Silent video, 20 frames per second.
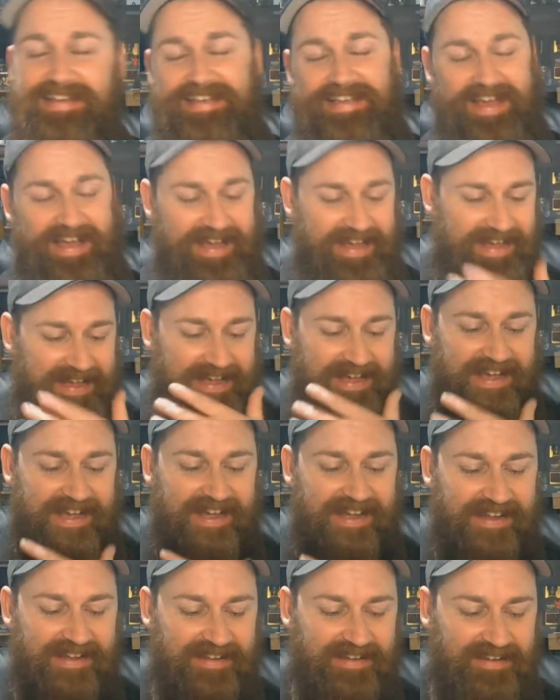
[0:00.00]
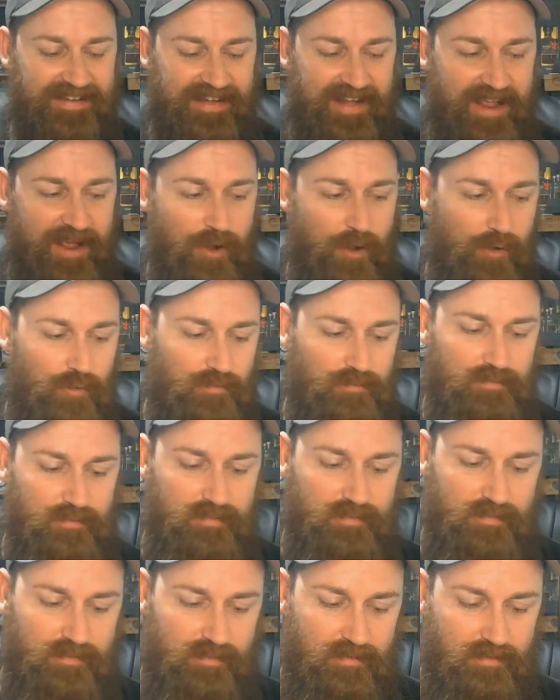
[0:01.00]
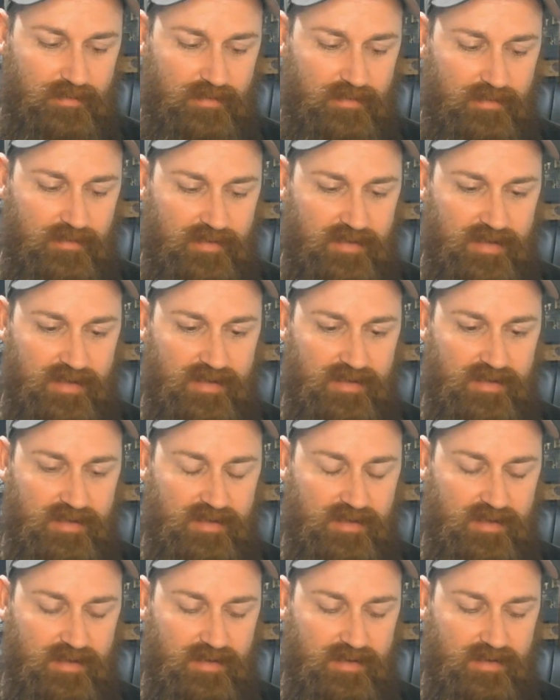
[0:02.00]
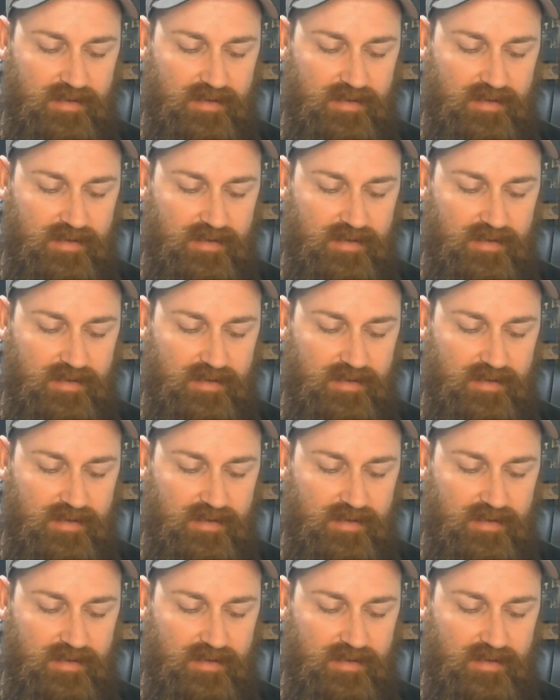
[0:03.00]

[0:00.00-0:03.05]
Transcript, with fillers: Uh, now, the...